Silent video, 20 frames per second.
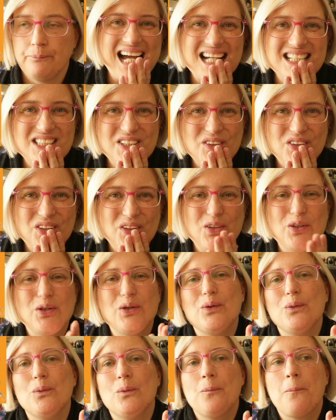I don't
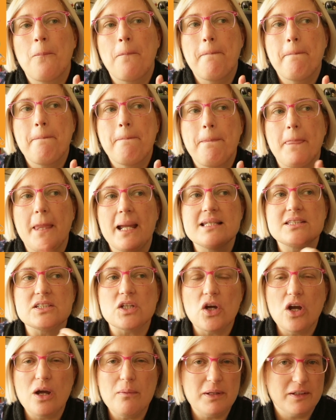know, it's
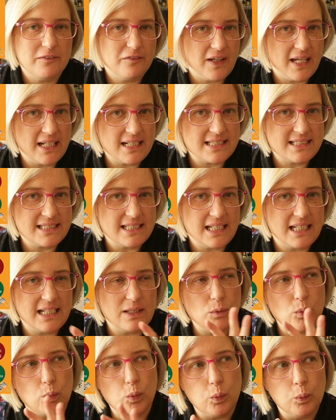urban
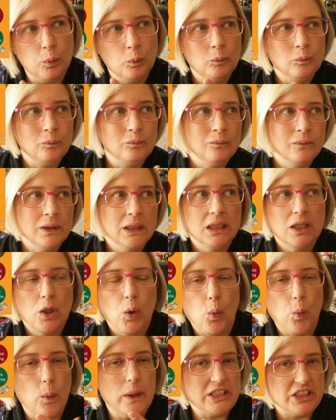fantasy,
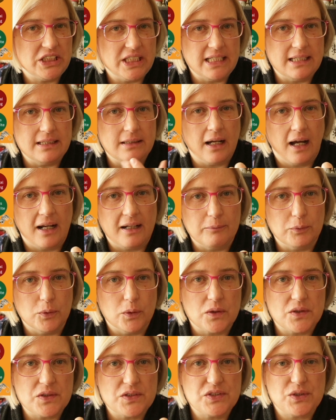witchy kind of
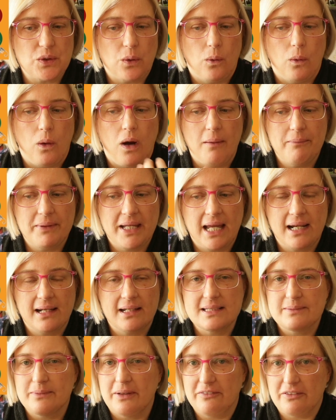book, so I'm counting it
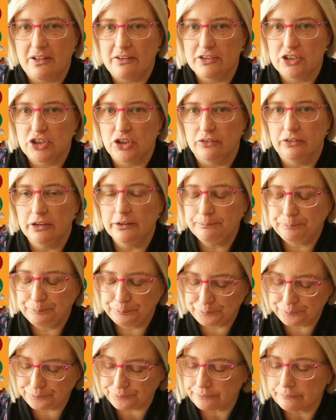as my favorite genre.
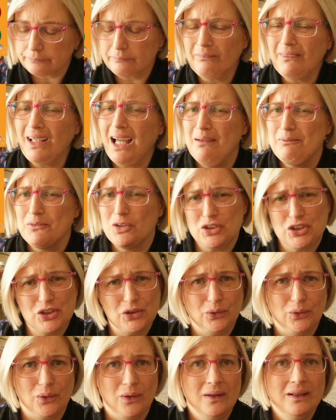I'm not
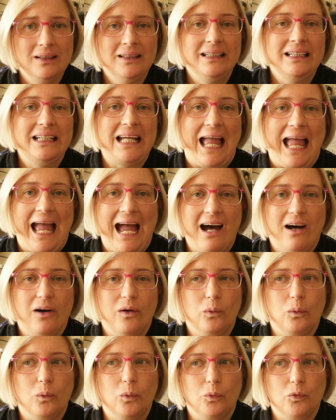sure
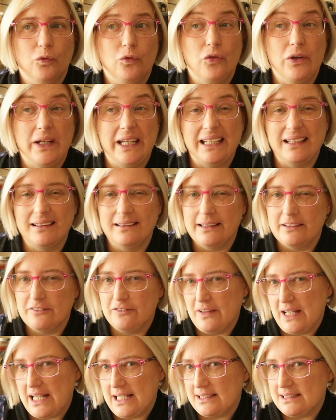how really
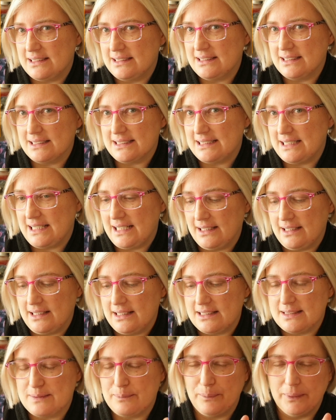fantasy it
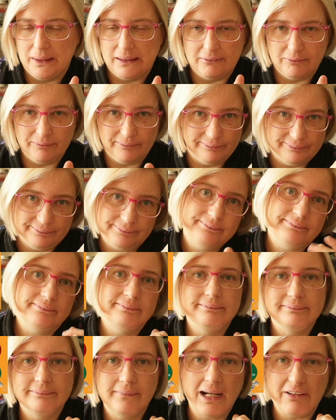is, but
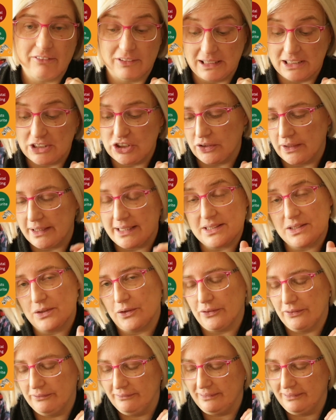I really enjoyed it, so.